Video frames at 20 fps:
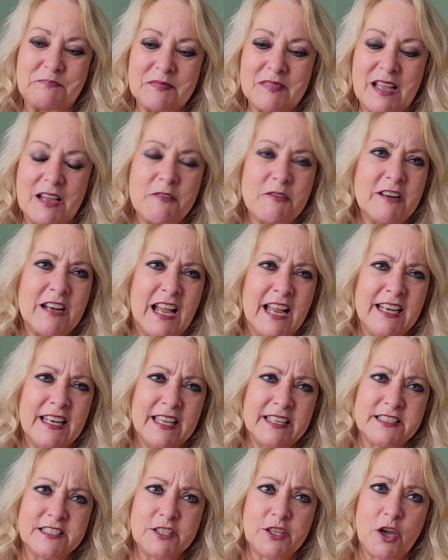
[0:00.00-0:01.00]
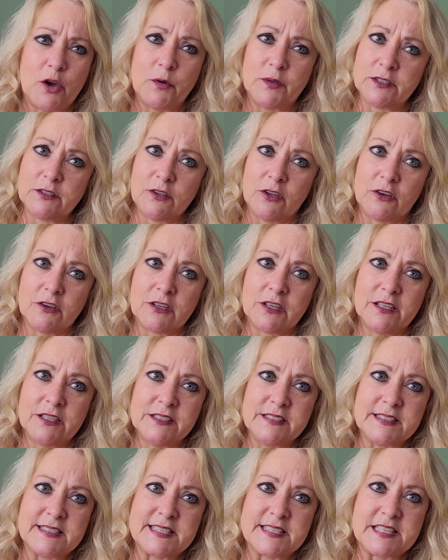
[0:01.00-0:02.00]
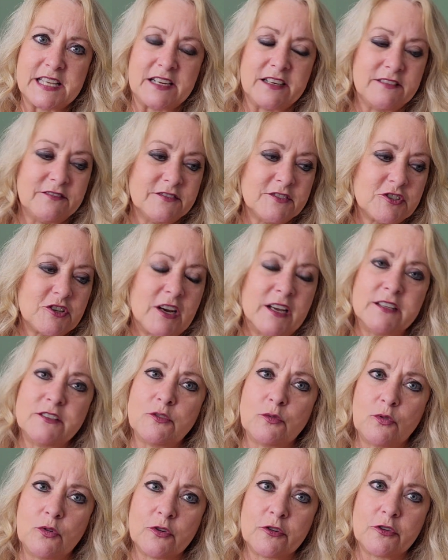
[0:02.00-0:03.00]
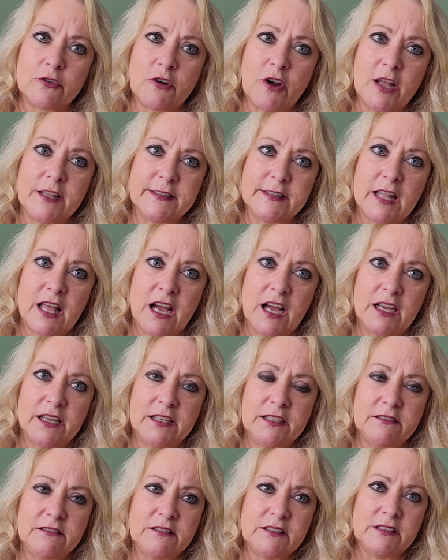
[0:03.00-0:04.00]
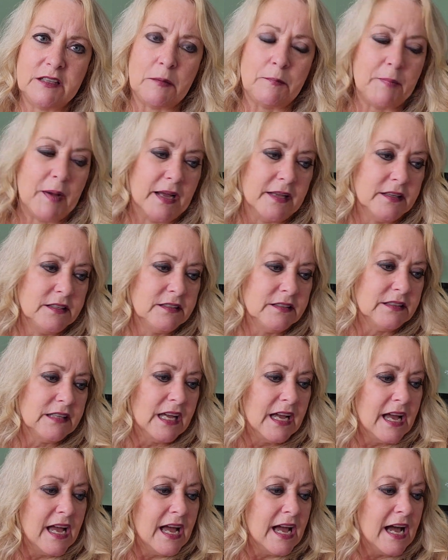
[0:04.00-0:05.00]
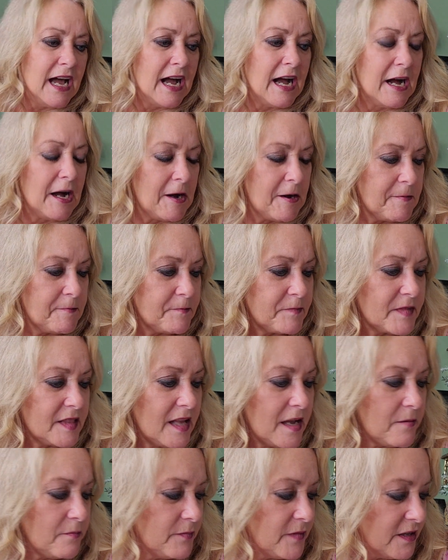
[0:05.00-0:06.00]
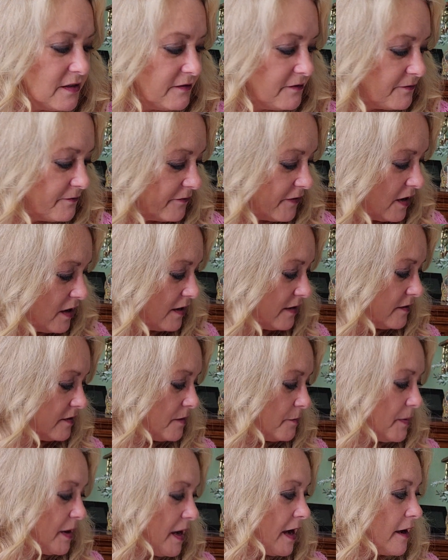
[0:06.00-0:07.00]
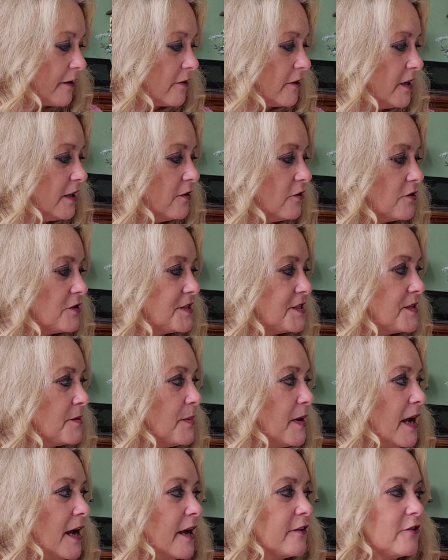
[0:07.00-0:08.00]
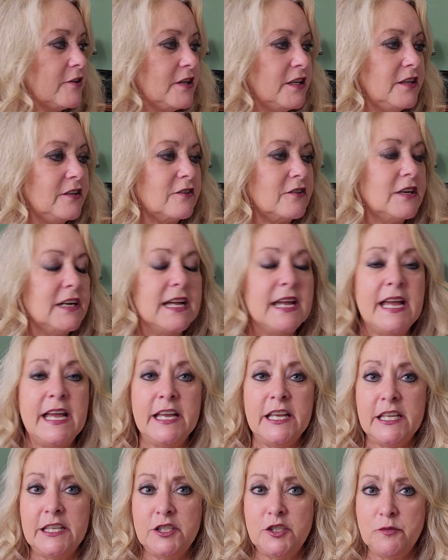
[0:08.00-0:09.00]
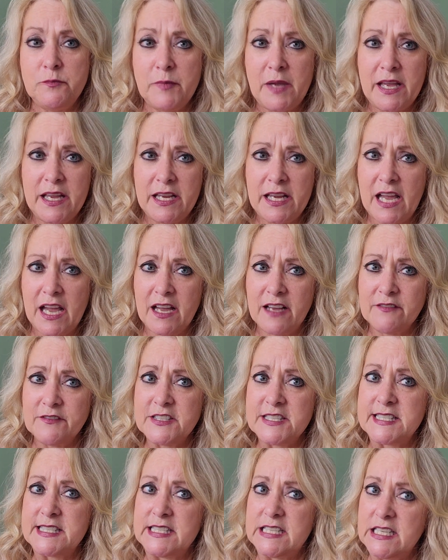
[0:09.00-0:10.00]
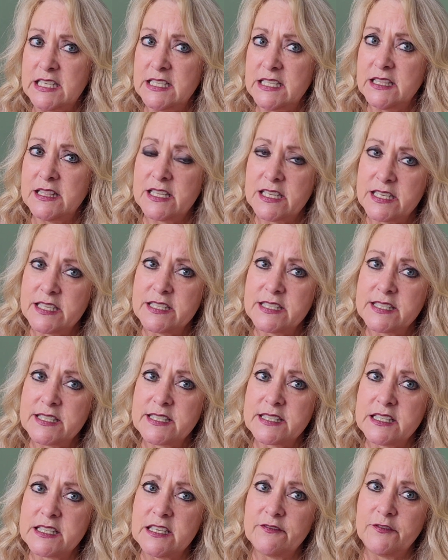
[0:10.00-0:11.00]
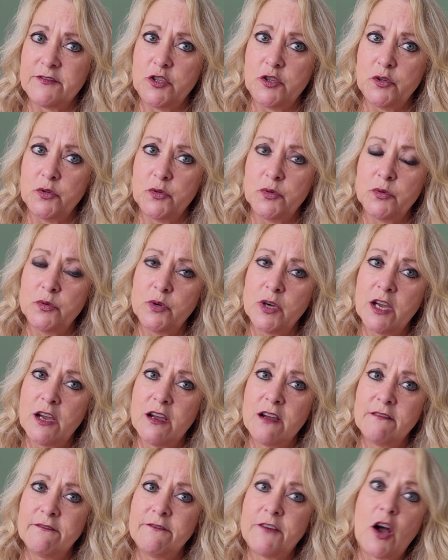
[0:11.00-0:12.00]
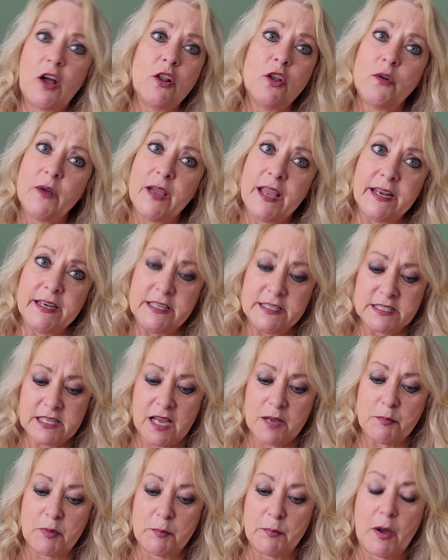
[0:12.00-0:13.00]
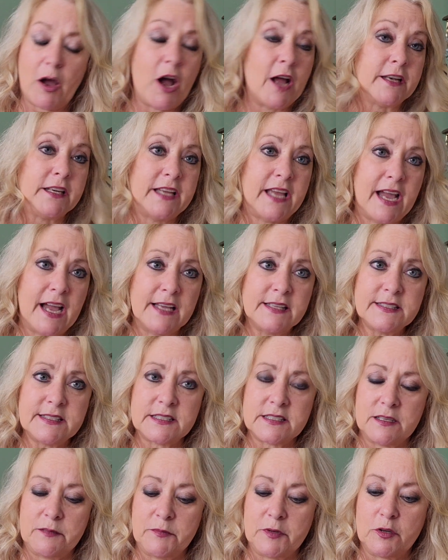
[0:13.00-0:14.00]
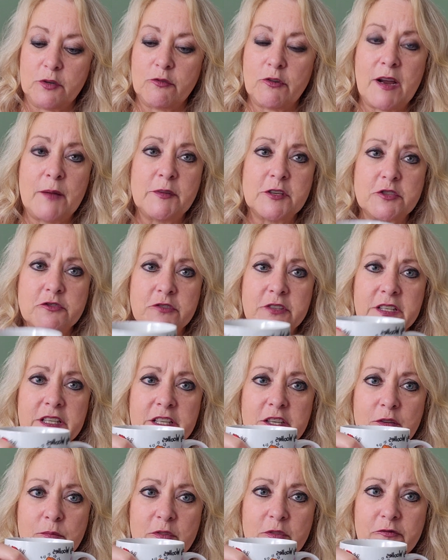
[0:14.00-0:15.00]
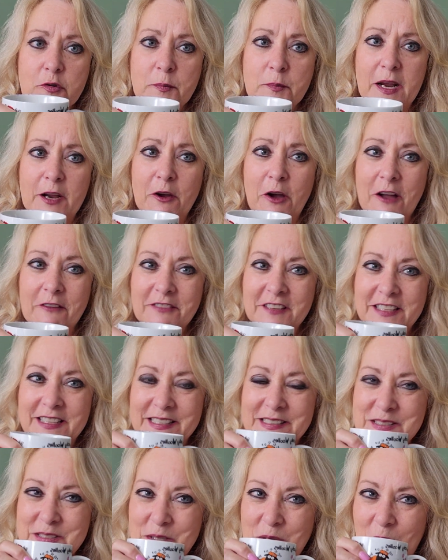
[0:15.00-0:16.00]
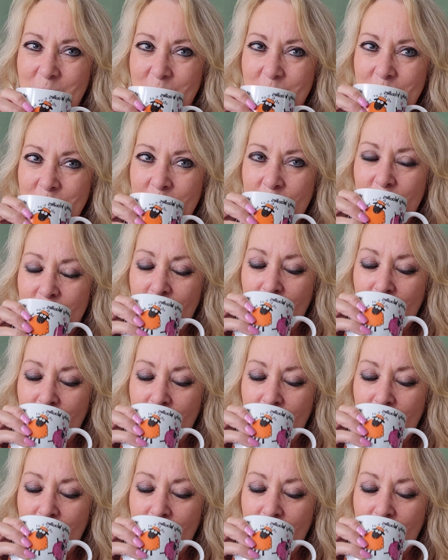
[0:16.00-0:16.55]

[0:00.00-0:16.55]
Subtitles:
I like to go and look instead of trying to order online a button. Let me find the pattern. Here's the pattern here. And you may have seen this if you follow any type of podcasts. I'm going to grab a drink here before my coffee gets cold.